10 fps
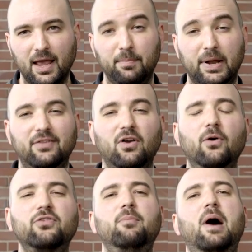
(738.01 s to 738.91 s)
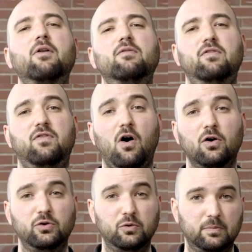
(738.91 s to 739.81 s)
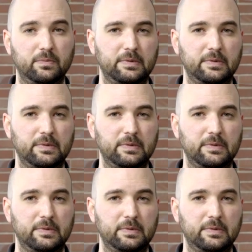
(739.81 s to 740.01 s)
But it's also about volume.